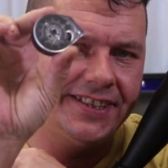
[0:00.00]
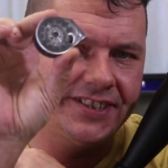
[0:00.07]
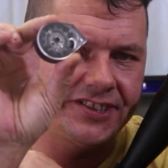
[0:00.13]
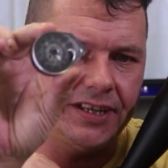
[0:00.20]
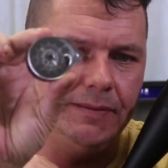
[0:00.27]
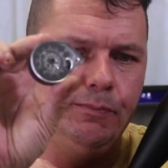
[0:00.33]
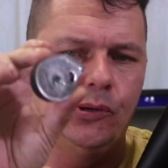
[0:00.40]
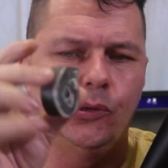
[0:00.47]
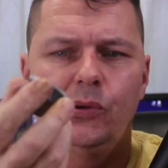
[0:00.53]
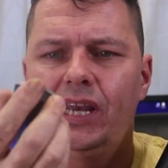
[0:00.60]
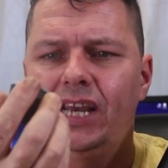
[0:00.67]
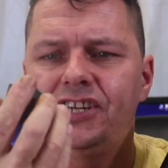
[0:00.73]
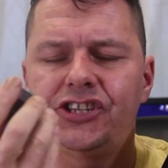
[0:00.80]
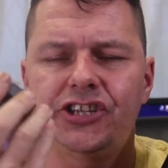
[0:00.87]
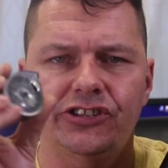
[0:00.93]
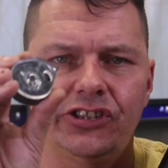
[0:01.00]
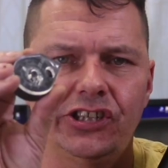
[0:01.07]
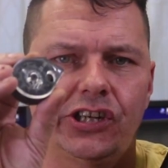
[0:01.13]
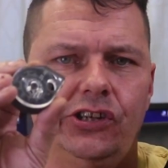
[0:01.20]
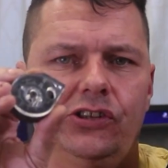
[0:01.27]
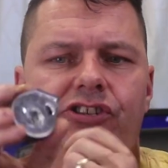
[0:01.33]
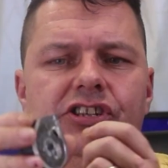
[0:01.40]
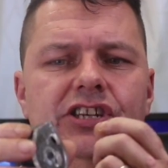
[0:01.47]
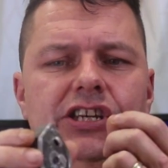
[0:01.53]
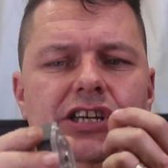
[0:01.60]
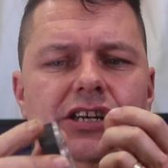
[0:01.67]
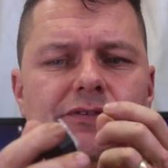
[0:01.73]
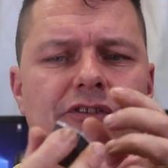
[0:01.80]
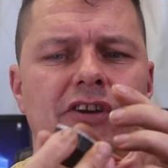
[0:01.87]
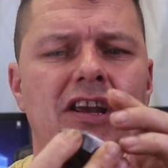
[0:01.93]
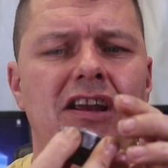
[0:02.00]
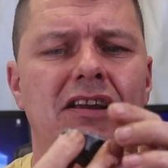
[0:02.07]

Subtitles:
Simple, it doesn't cost the earth.